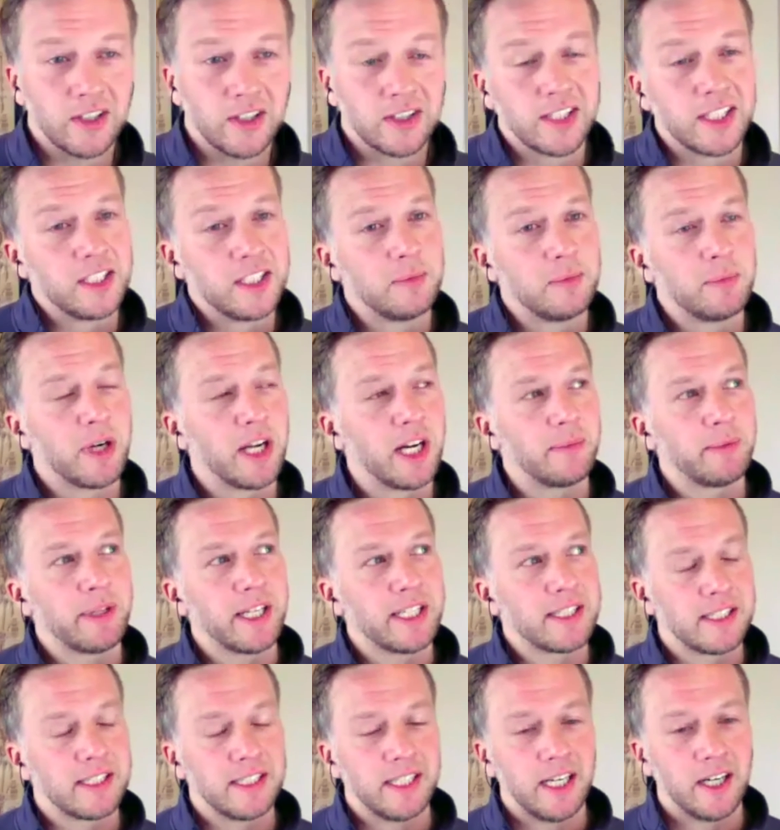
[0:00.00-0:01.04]
since you brought up that
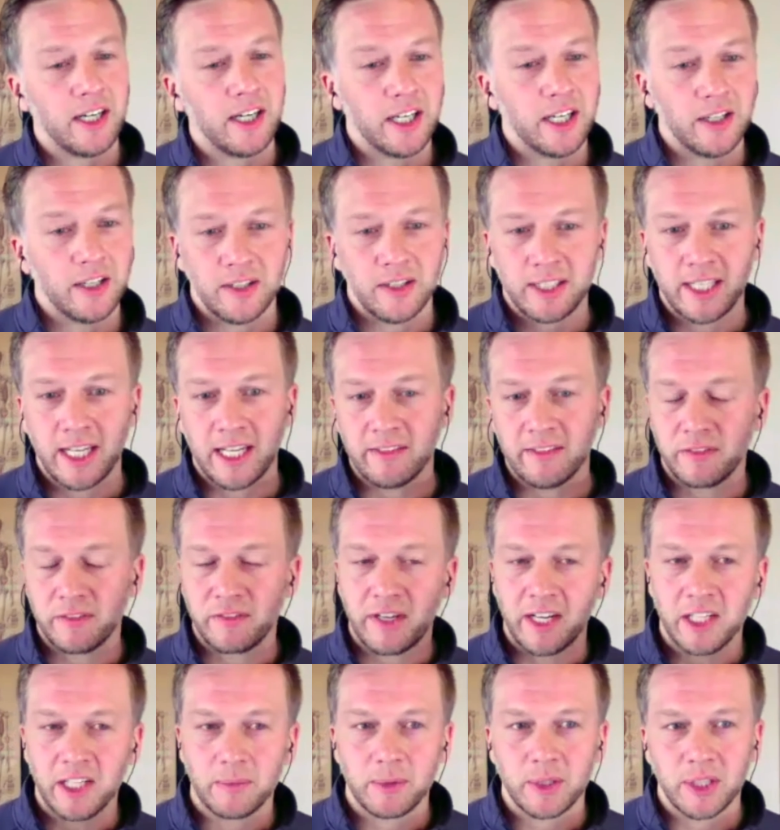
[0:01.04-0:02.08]
scenario, kind of a
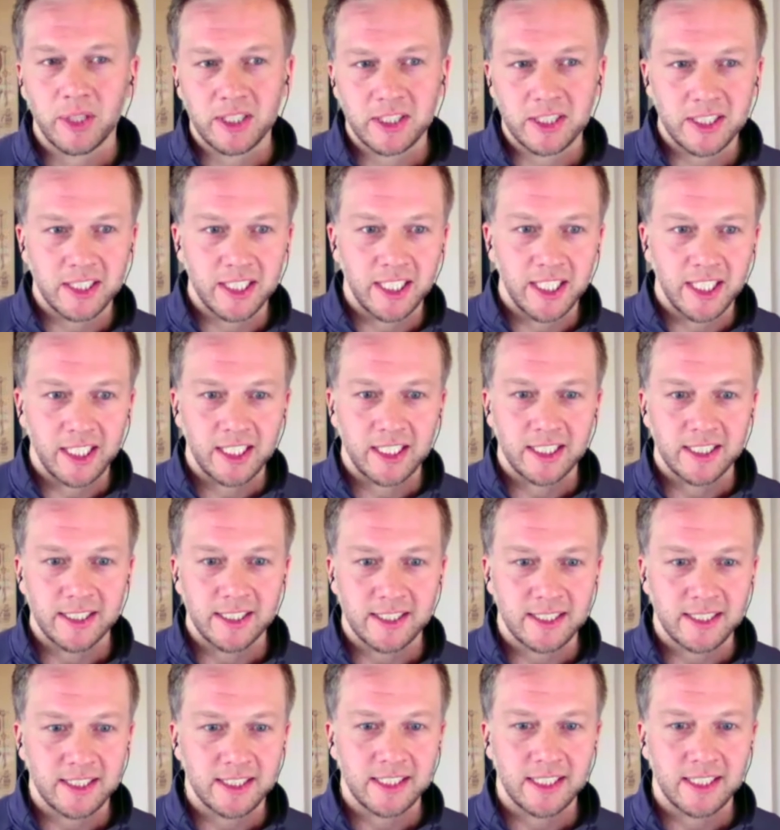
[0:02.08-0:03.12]
follow-up question to that,
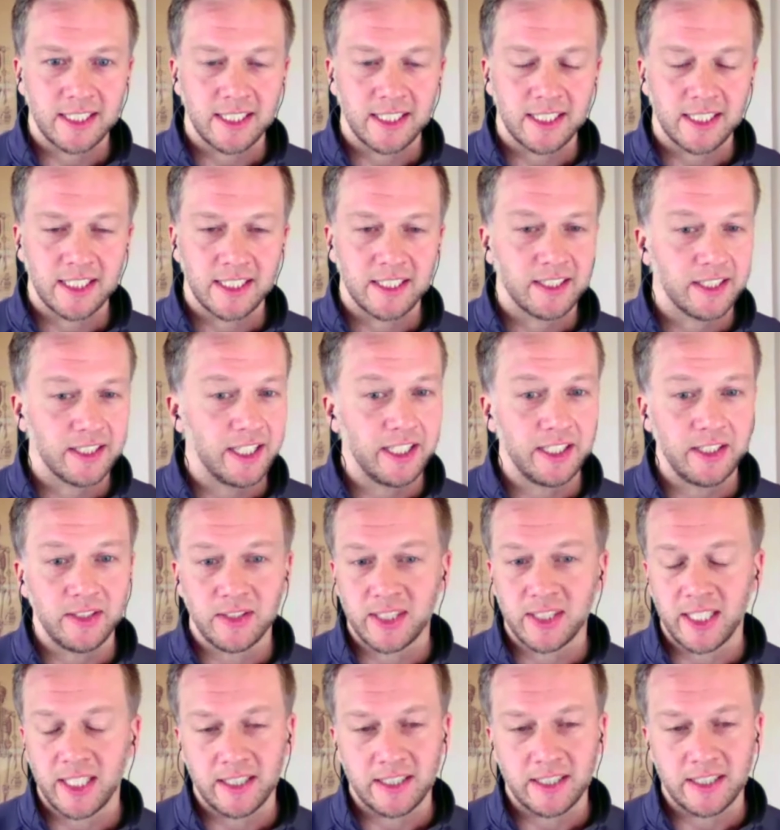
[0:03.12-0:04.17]
because like you
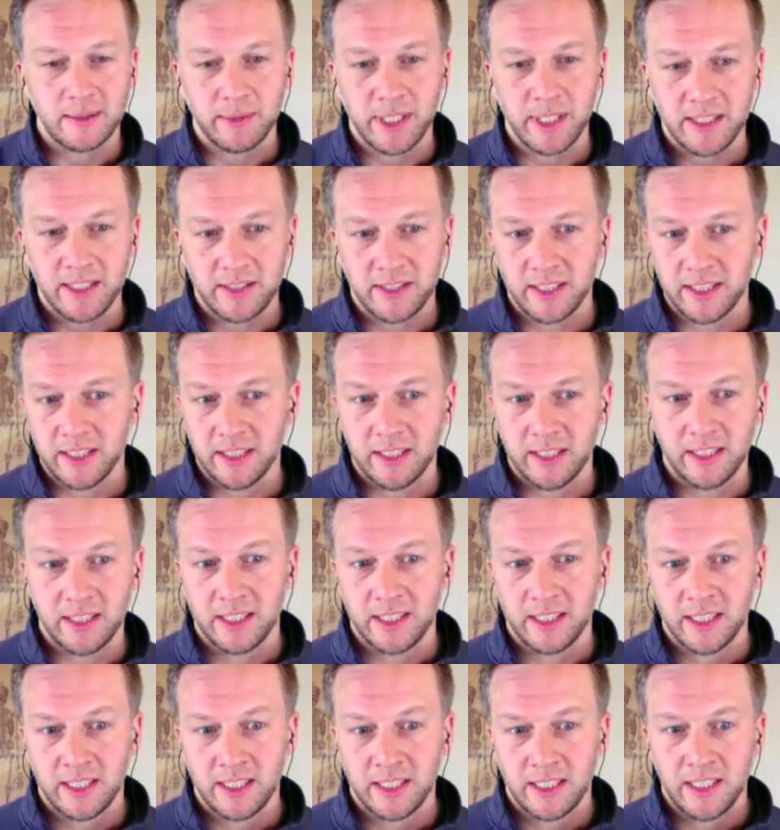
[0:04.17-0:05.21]
said, some guys are going to
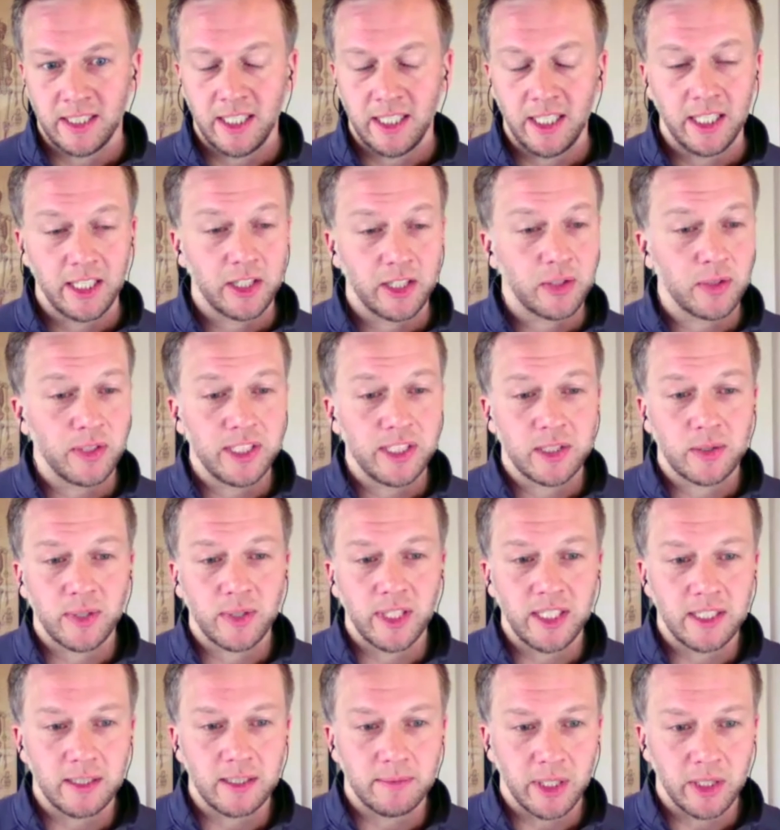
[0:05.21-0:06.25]
increase
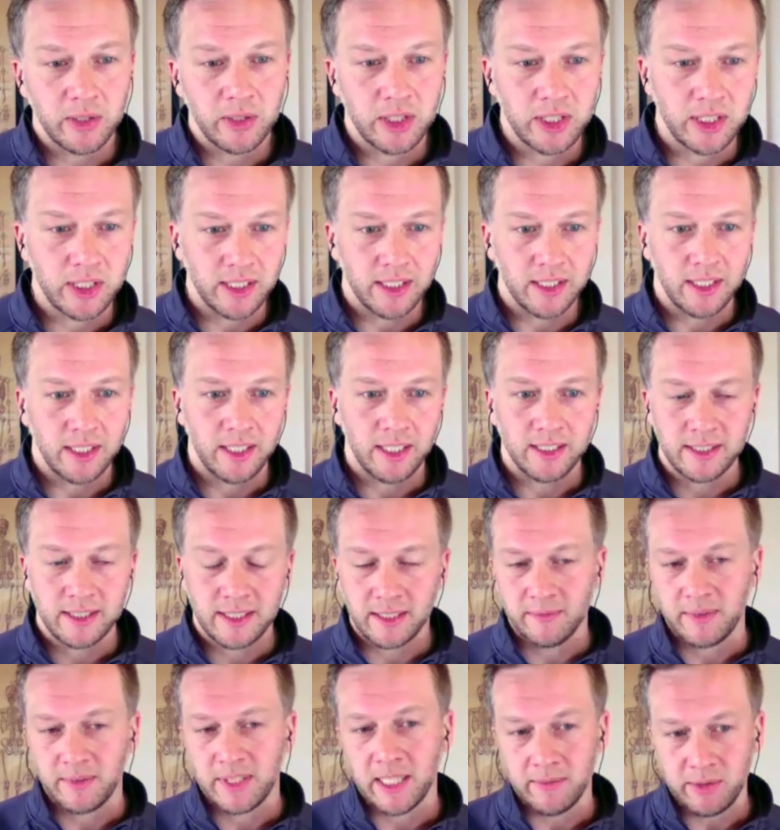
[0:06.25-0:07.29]
range of motion and
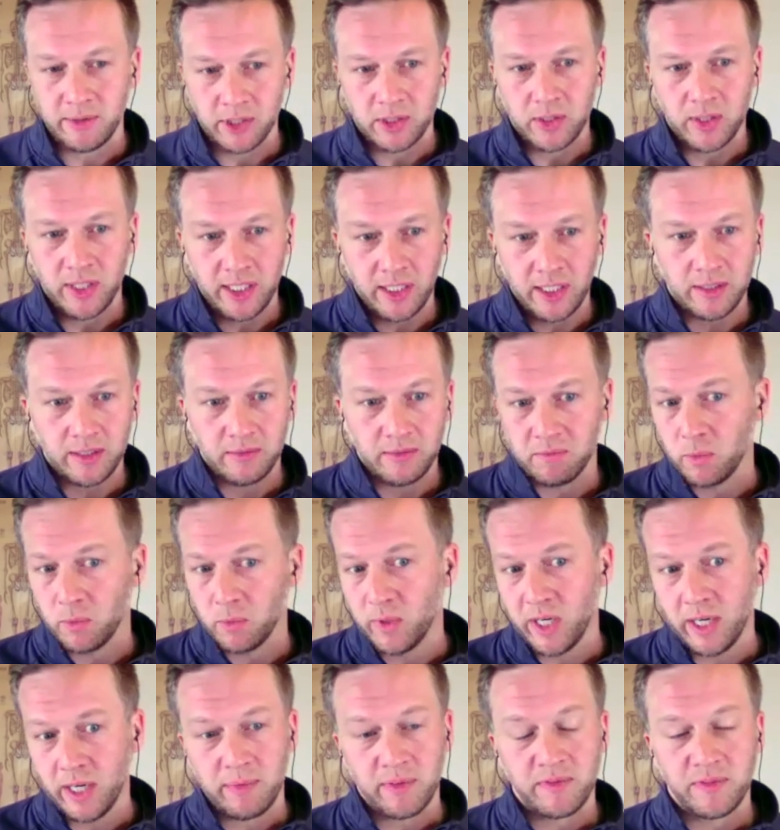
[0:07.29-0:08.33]
sometimes you're treating
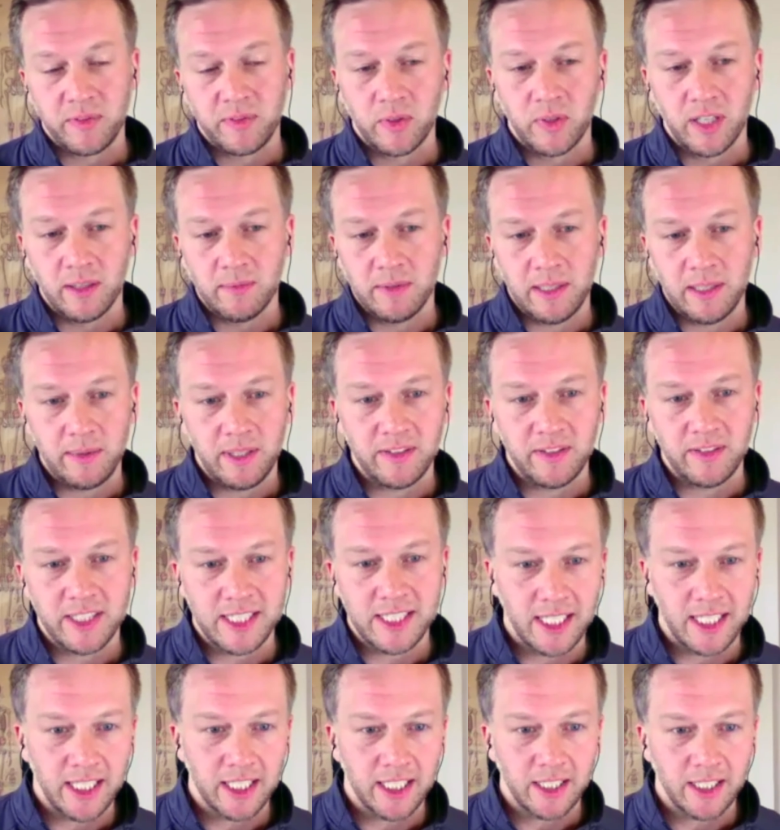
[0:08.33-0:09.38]
right before, maybe even
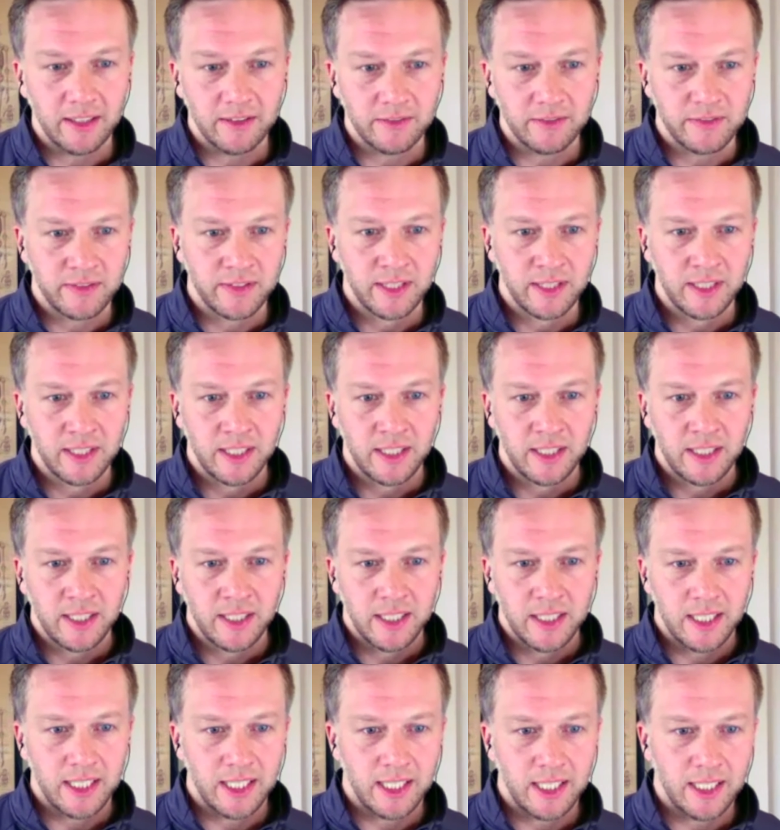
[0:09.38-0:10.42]
day of.
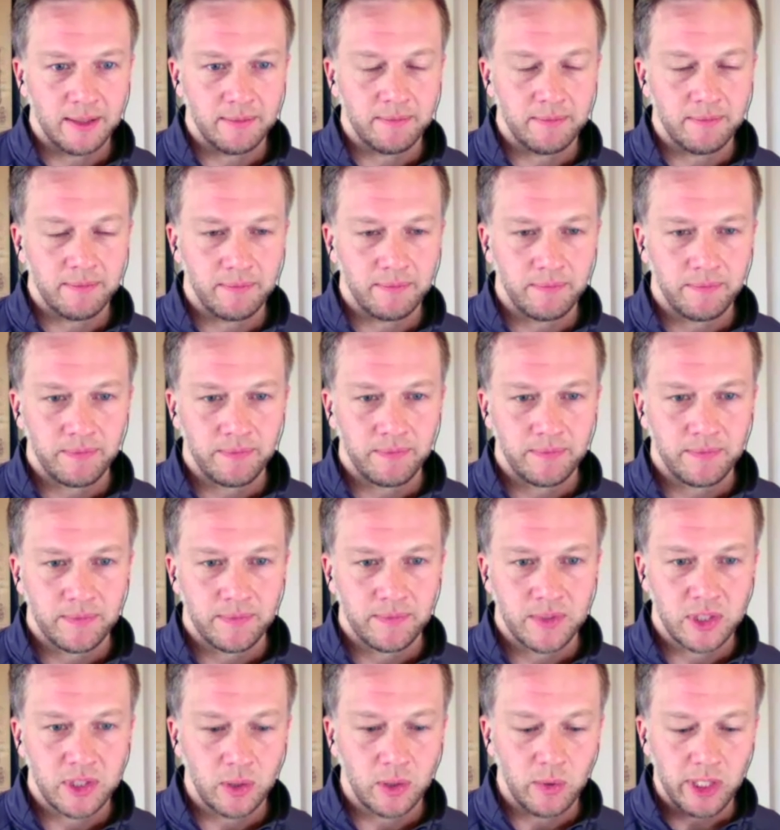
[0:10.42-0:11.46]

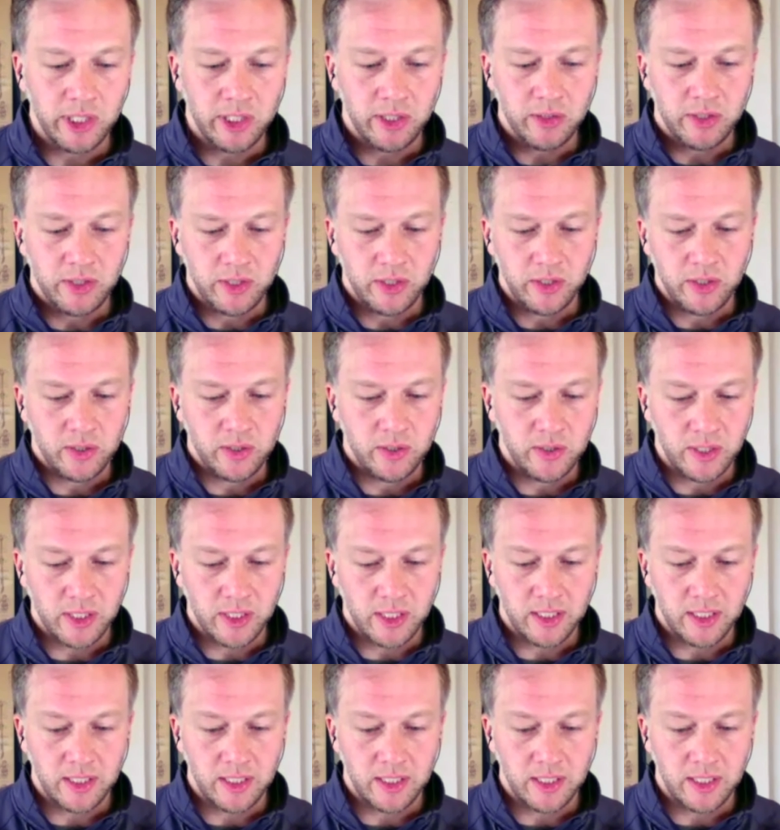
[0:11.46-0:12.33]
So what do you do